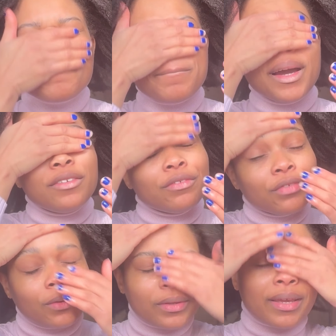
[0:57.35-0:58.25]

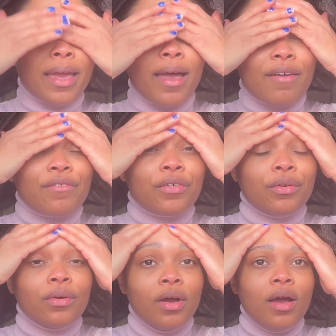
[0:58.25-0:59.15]
mindful and
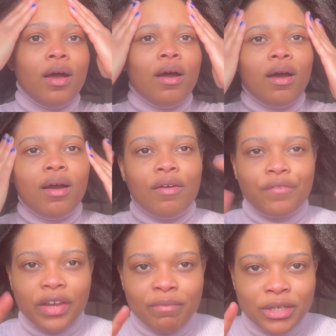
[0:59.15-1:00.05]
careful
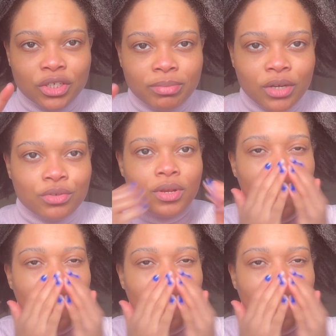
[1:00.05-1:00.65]
forgive my chip nails.